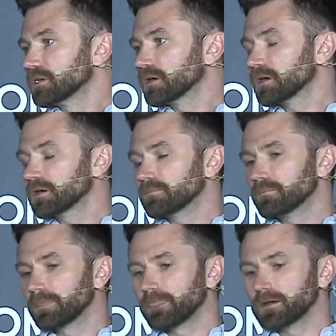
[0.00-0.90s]

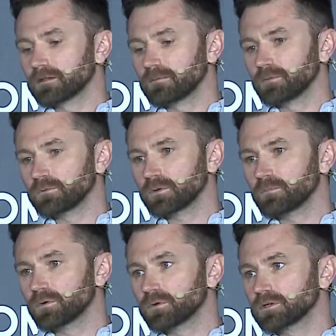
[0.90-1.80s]
and then moving
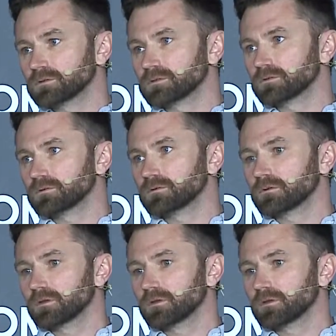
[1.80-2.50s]
more into